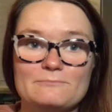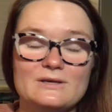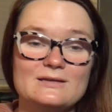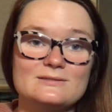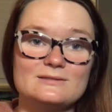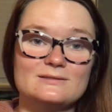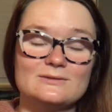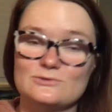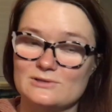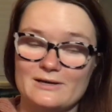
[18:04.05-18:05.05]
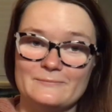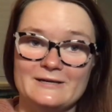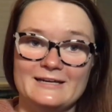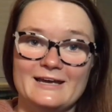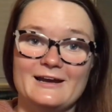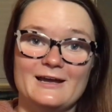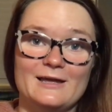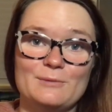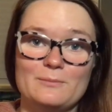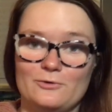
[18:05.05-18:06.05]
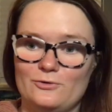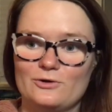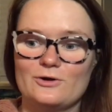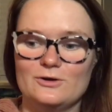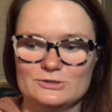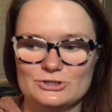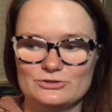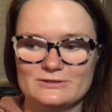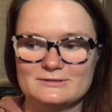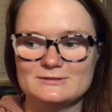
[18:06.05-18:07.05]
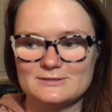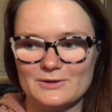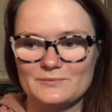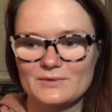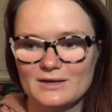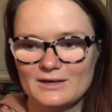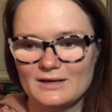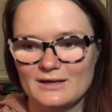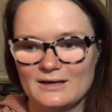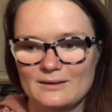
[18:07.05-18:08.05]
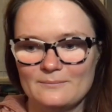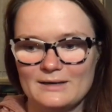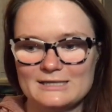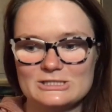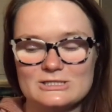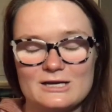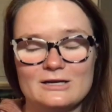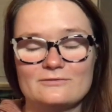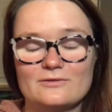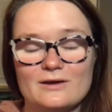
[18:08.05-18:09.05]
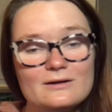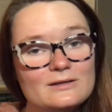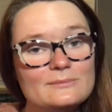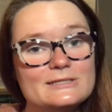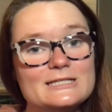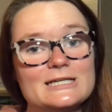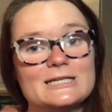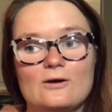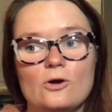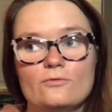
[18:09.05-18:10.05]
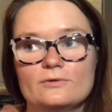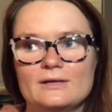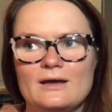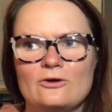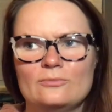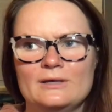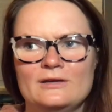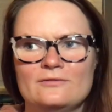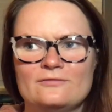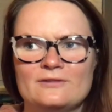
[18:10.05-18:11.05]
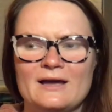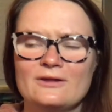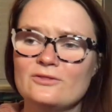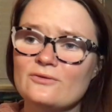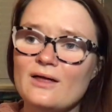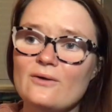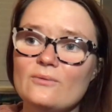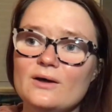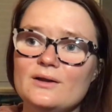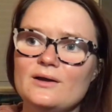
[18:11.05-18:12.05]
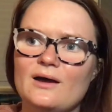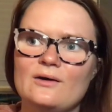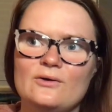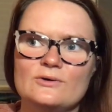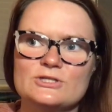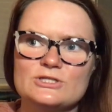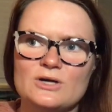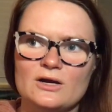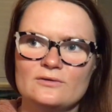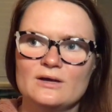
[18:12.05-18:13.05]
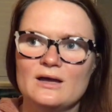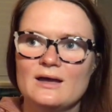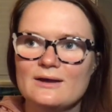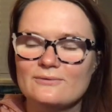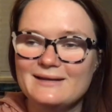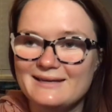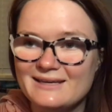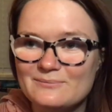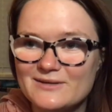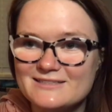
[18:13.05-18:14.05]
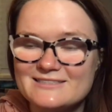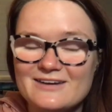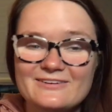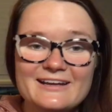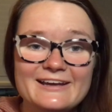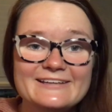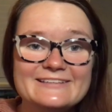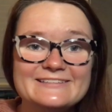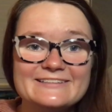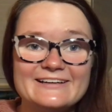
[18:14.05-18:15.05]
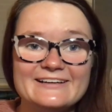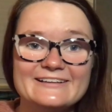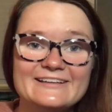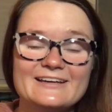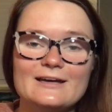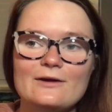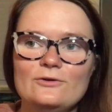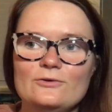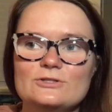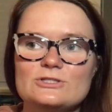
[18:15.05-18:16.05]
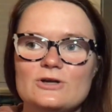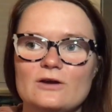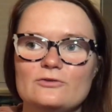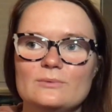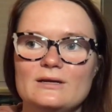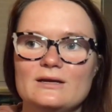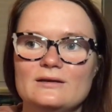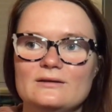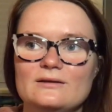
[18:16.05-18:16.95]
because it was a lot of money and I am a broke college student. So um, I just got it off of Kindle Unlimited. Hopefully I'll be flying through that one. I don't know. It's just hard reading ebooks nowadays. Uh, like, I don't know. It's just hard for me.